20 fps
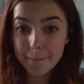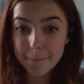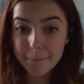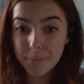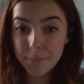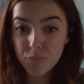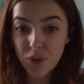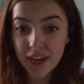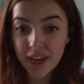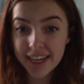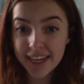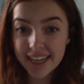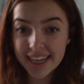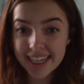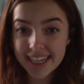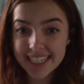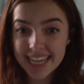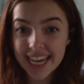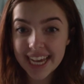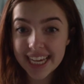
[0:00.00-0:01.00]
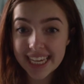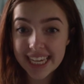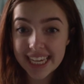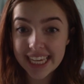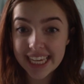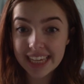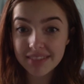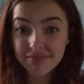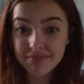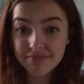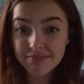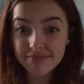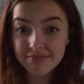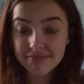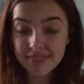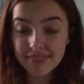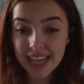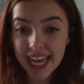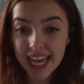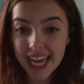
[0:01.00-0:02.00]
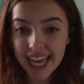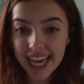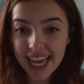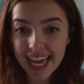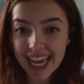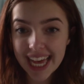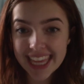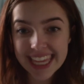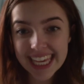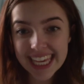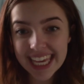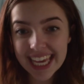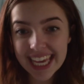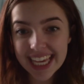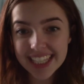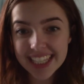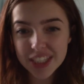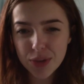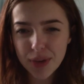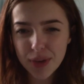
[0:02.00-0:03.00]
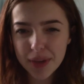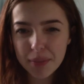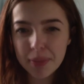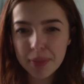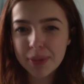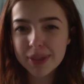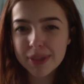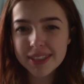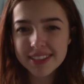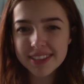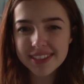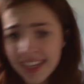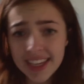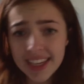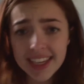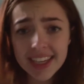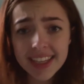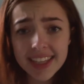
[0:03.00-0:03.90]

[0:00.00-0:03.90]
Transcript: writing in a diary. I think it is quite important.